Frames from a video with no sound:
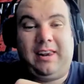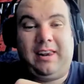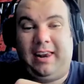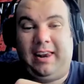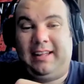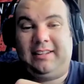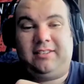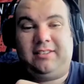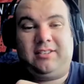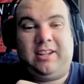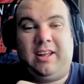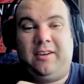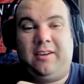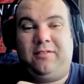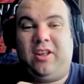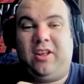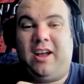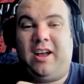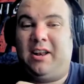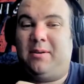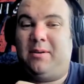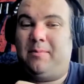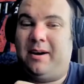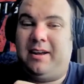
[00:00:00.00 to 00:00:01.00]
Let's give
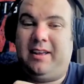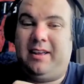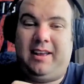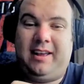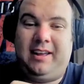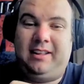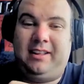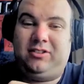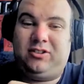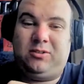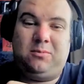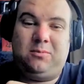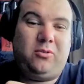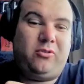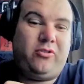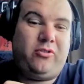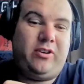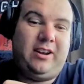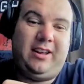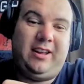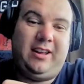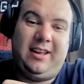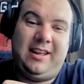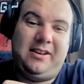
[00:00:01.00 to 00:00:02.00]
Dynamite Kid some
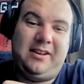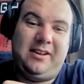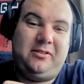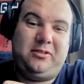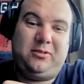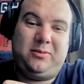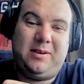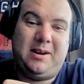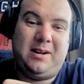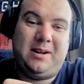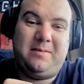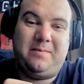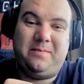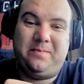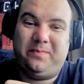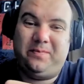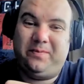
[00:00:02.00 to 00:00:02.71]
credit here as well.